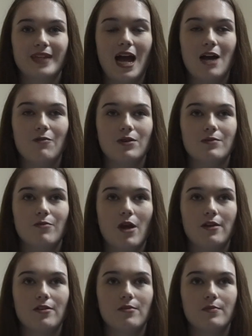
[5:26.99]
I would
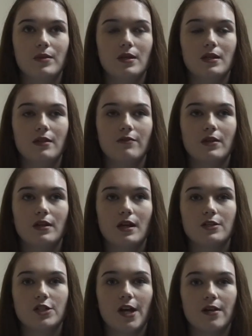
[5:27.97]
rather be living
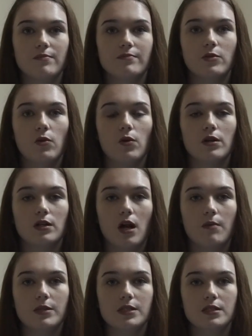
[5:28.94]
at Chatham or
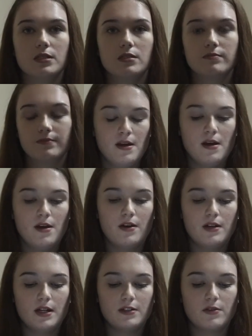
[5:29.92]
Commons.
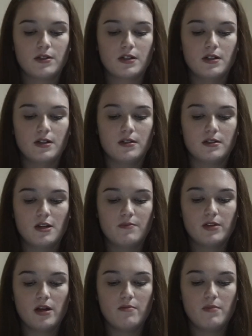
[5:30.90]
Next question is
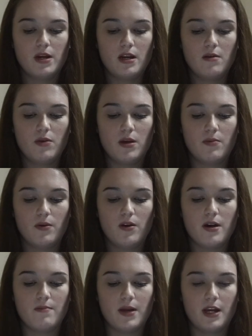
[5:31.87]
tips on meeting people
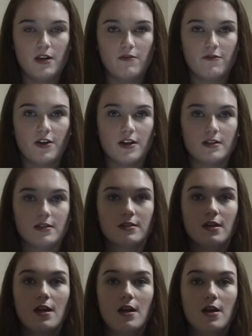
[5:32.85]
and making friends.
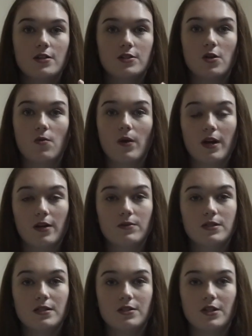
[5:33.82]
So what I
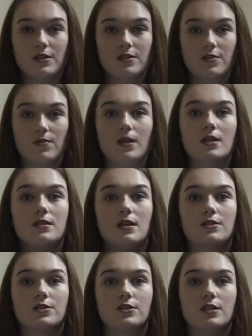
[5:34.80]
would suggest doing is
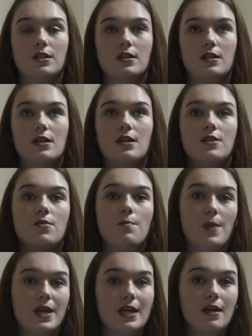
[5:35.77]
actually either
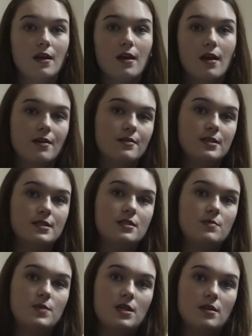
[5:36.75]
making a
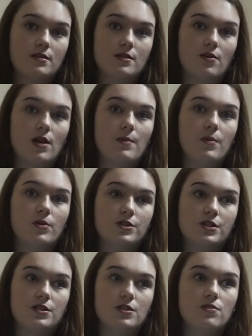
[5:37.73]
DCP Instagram or
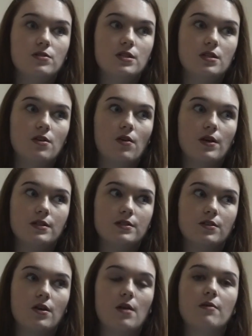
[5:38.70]
just using your
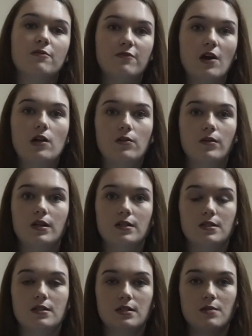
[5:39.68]
Instagram and following
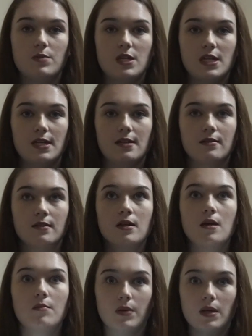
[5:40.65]
DCP
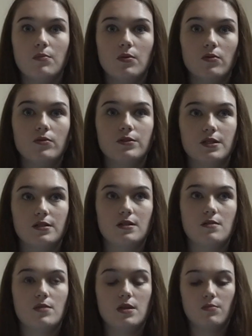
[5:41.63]
people,
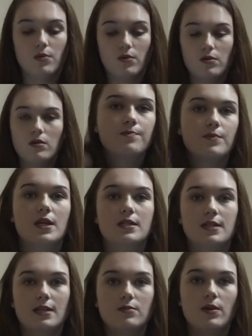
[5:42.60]
Disney people, because
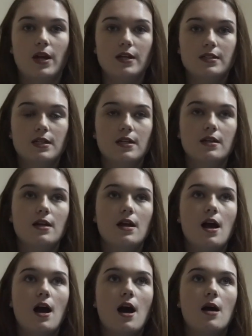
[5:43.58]
that's what I did.
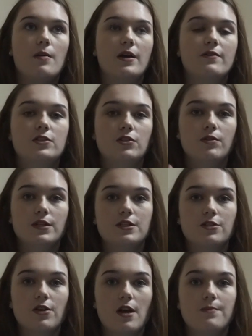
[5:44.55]
I have 2
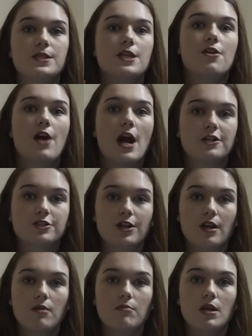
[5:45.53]
Instagrams and they're actually
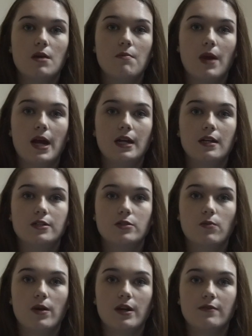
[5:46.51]
going to be combining into
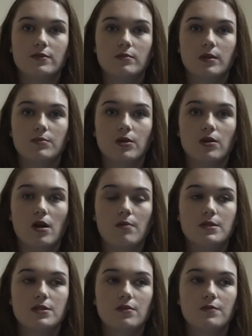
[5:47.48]
one after my program
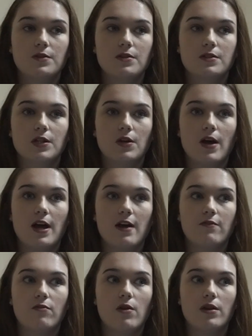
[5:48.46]
is over. So I
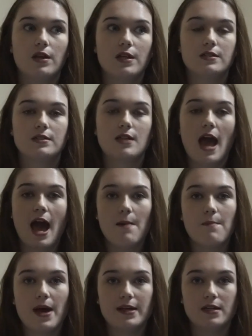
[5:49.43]
have one that's
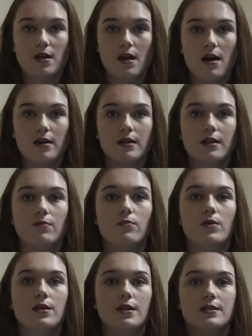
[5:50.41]
at Maddy and then
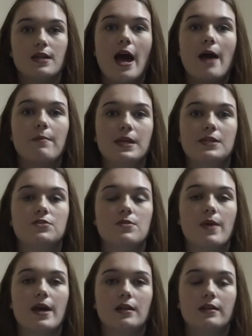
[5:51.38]
one that's at Main Street
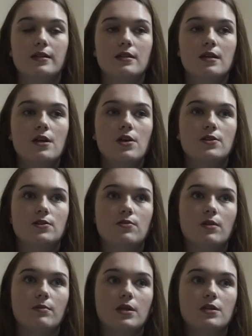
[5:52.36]
Madeline. So
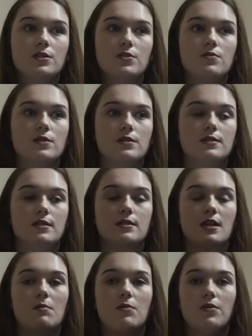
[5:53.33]
what I'm going to do is
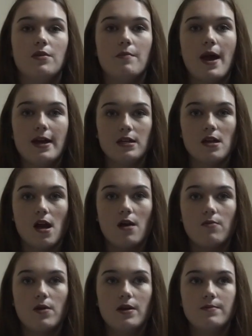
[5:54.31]
disable the Maddy
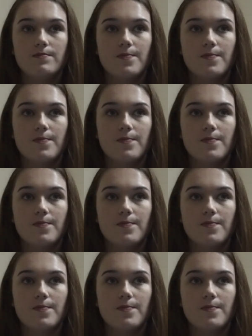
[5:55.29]
one